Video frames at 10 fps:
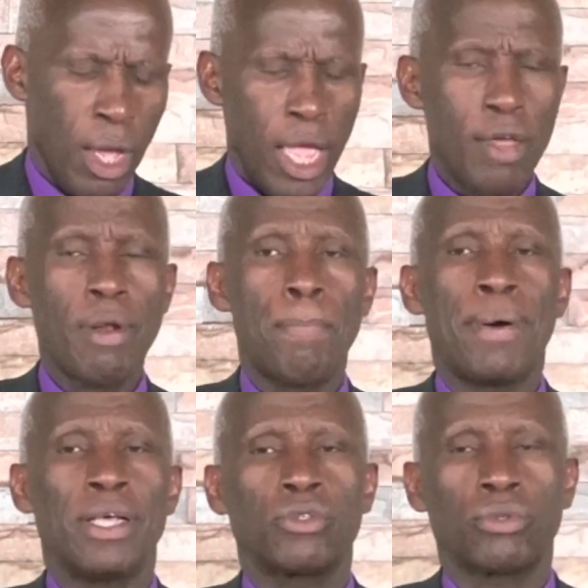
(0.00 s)
every
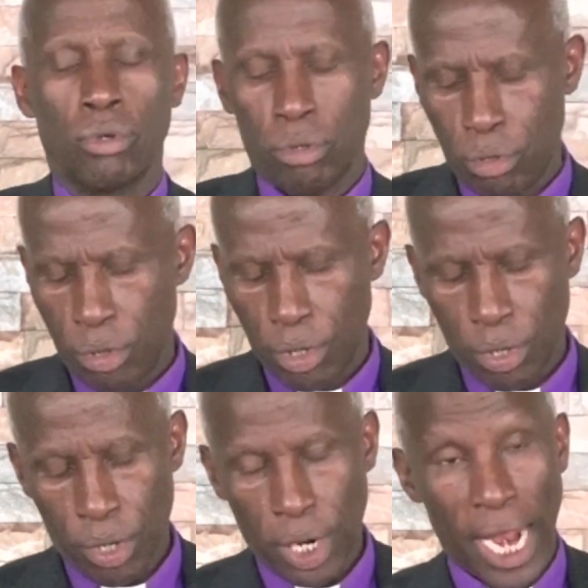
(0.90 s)
person
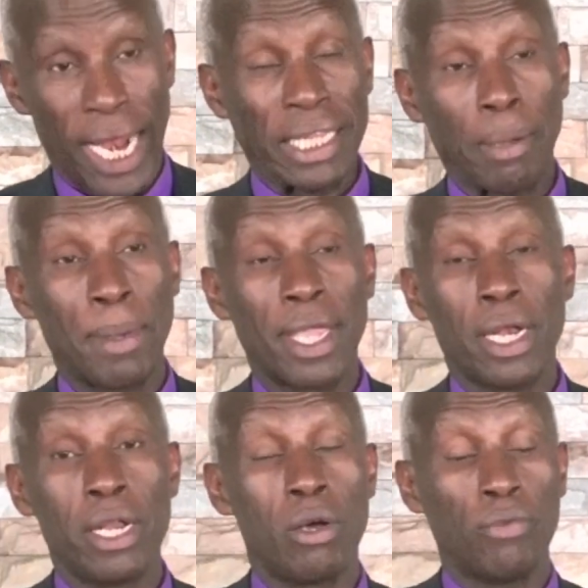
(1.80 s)
at the
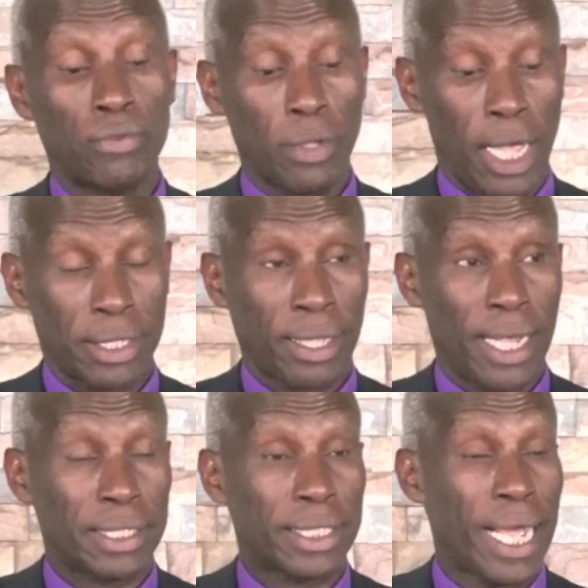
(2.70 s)
beginning of, at
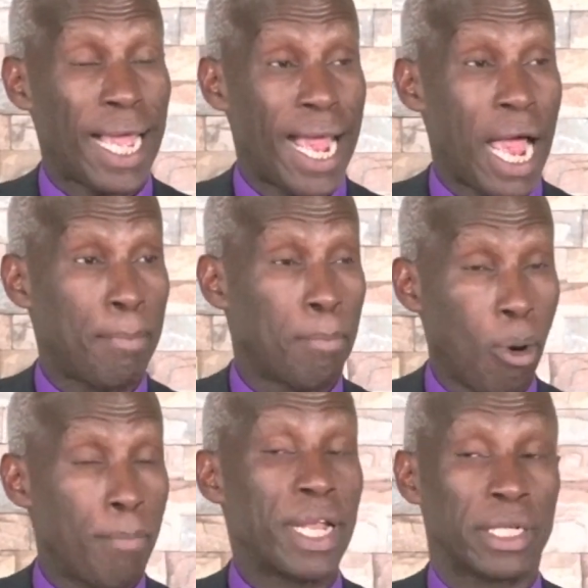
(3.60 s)
such a
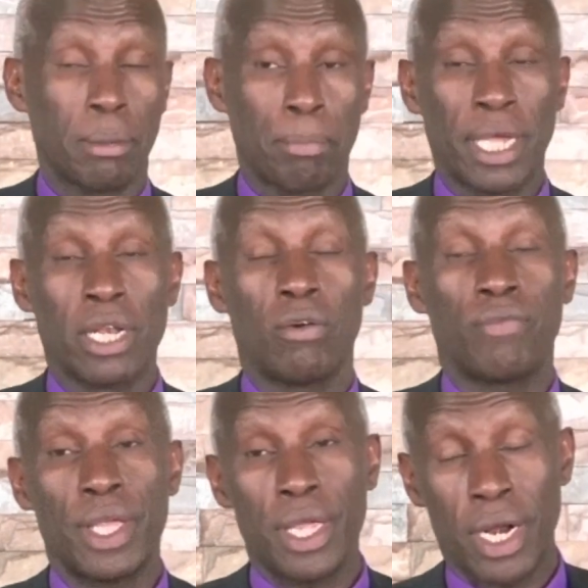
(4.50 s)
moment, beginning
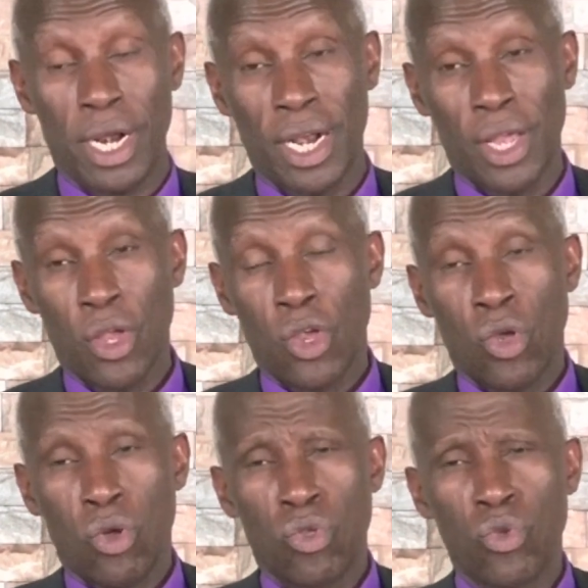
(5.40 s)
of the year,
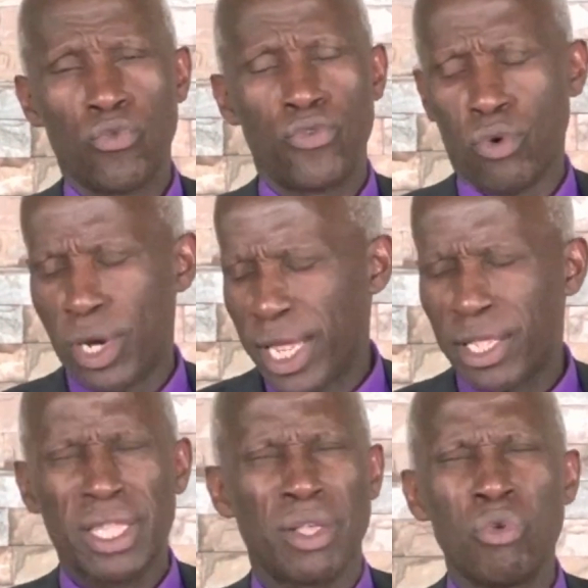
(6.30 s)
you feel
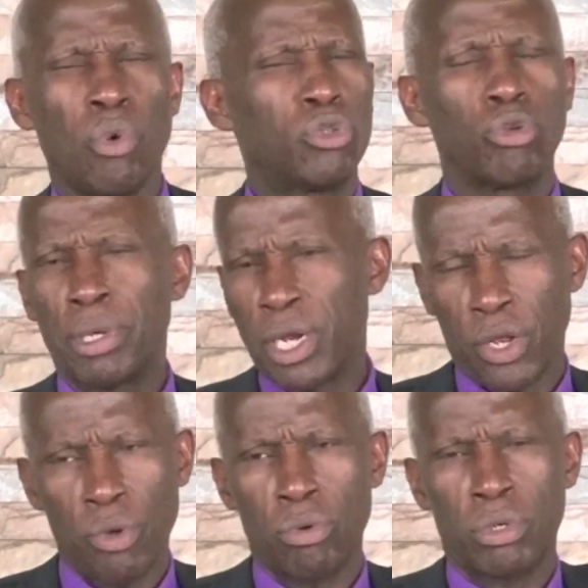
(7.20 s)
like you want to be
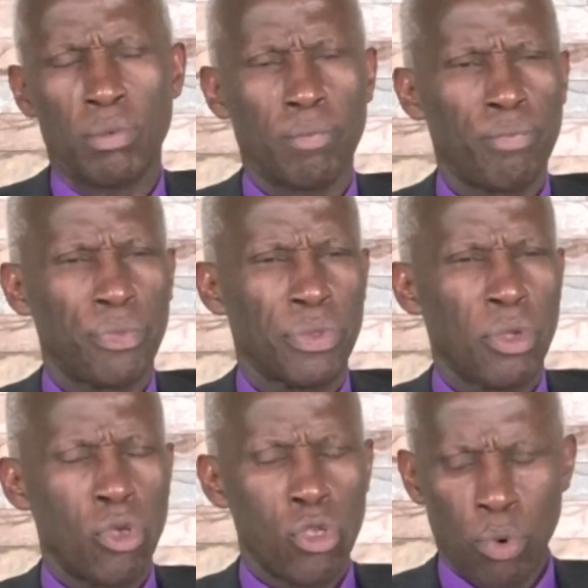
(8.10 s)
renewed.
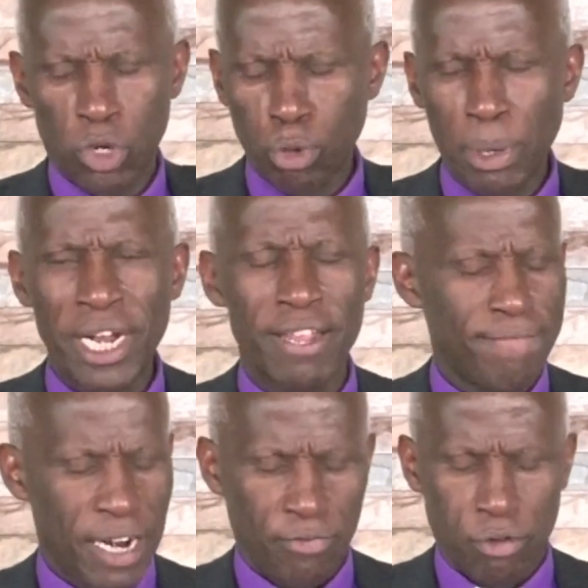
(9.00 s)
You want to be
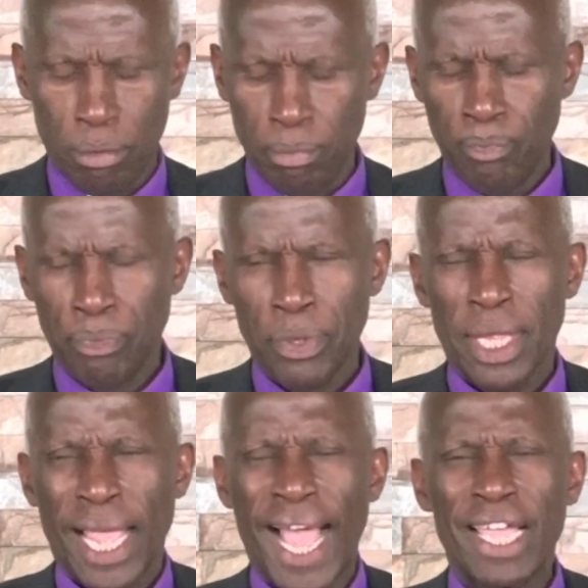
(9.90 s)
delivered from
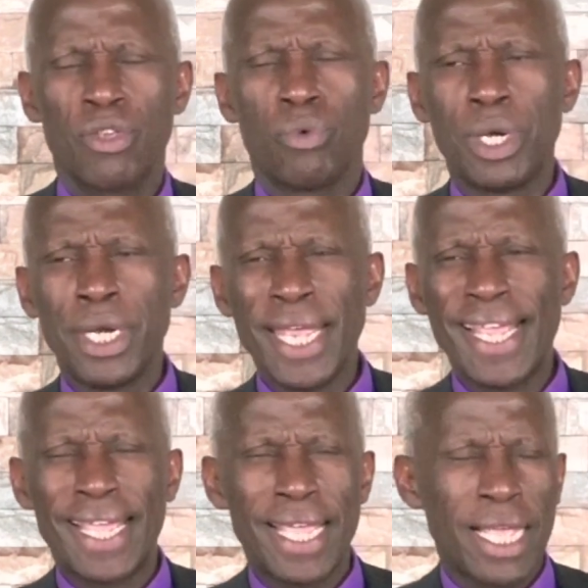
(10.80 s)
a
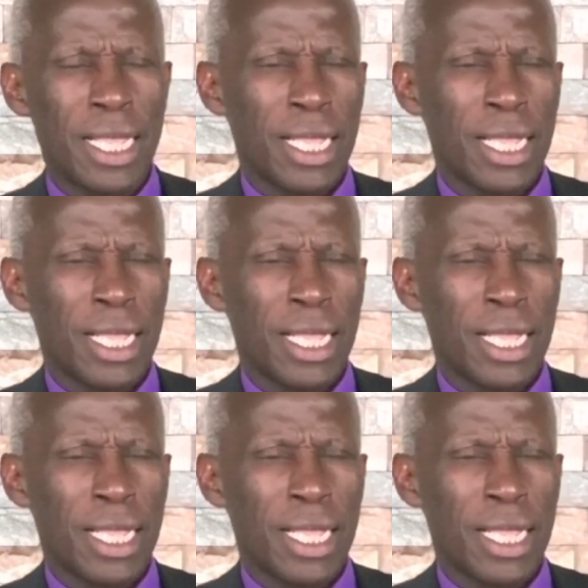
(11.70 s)
unique